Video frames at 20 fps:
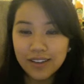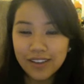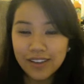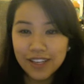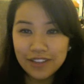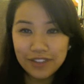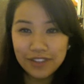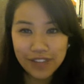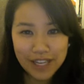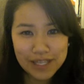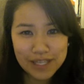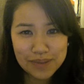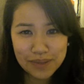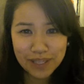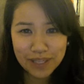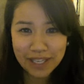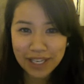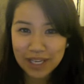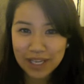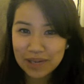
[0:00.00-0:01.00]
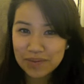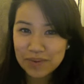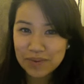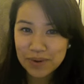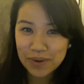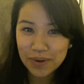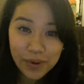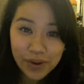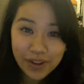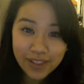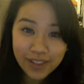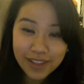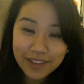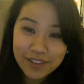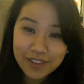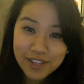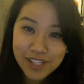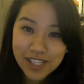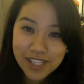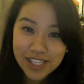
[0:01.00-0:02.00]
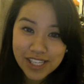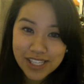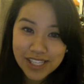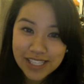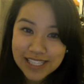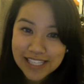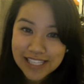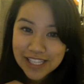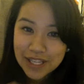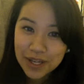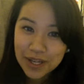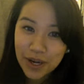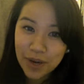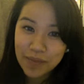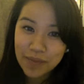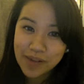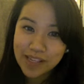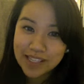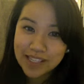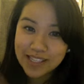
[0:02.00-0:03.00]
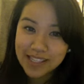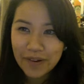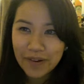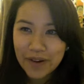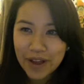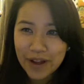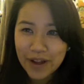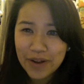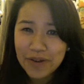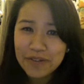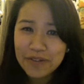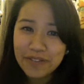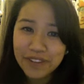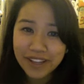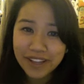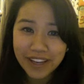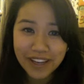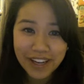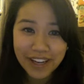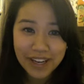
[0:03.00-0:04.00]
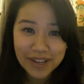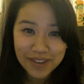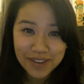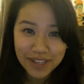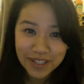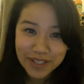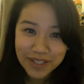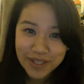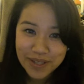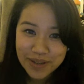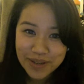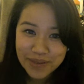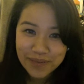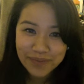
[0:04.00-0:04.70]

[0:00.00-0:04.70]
If you guys want to hear more, leave your suggestions in the comments and hopefully I'll get around to